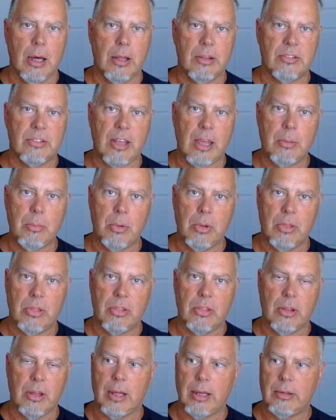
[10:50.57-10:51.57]
Same
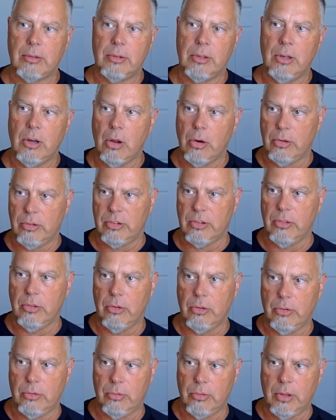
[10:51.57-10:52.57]
with, like, you notice in
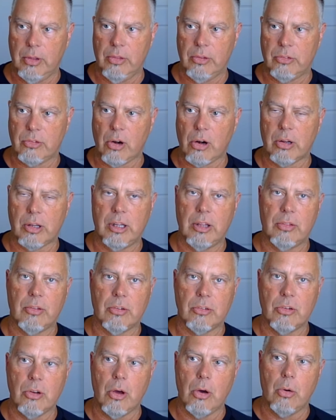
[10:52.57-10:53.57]
the starter kit,
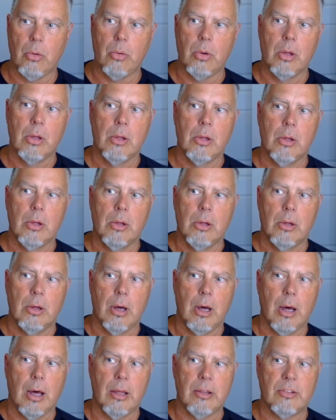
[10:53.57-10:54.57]
there's no
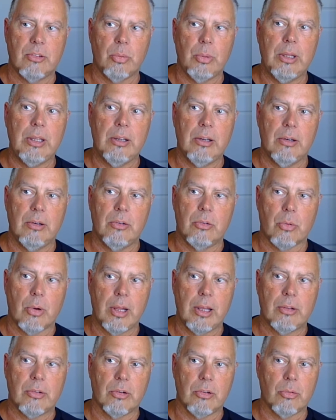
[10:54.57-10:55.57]
sweetened
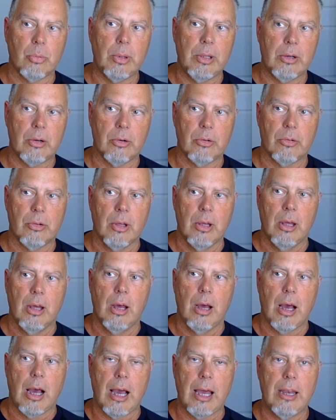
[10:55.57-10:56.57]
drinks or sweeteners.
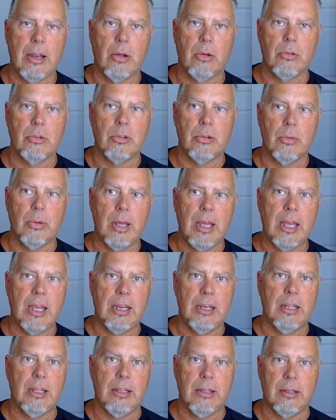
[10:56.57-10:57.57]
I don't do
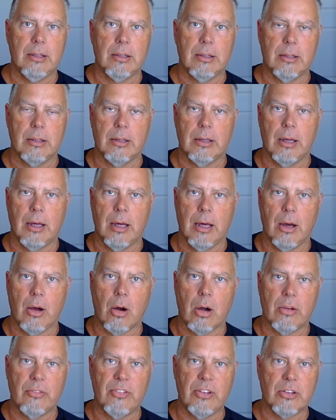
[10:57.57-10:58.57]
any
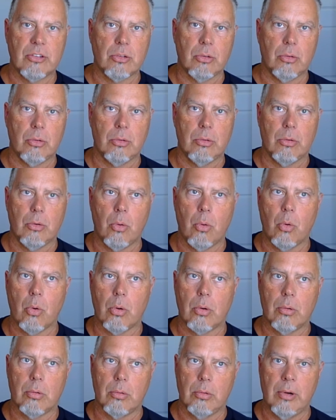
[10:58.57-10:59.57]
artificial
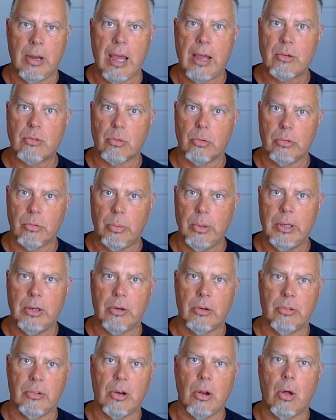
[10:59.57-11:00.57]
or natural
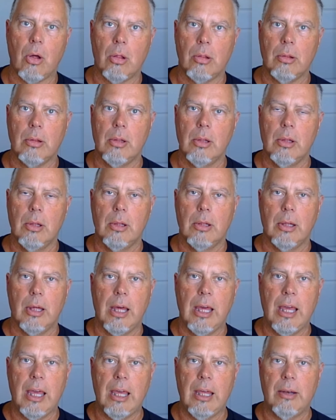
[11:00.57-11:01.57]
sweeteners at all,
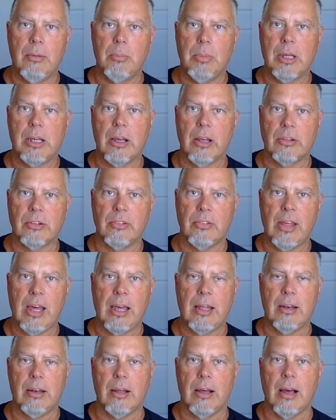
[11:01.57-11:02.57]
and because of
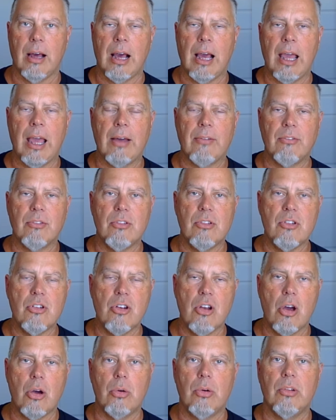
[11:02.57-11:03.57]
that, I have no